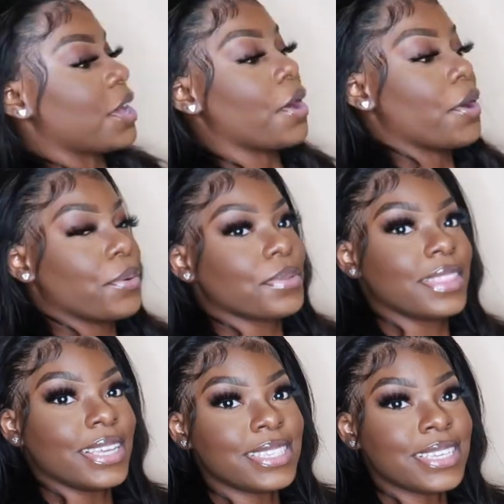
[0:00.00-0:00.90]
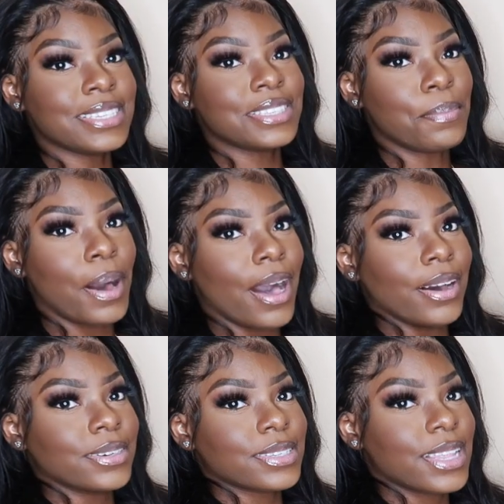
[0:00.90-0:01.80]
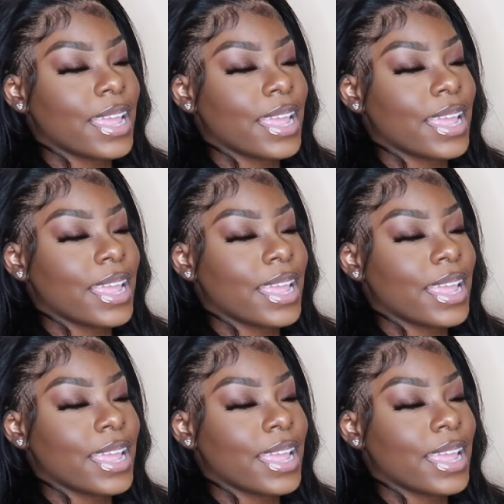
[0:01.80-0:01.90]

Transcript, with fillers: so this is the box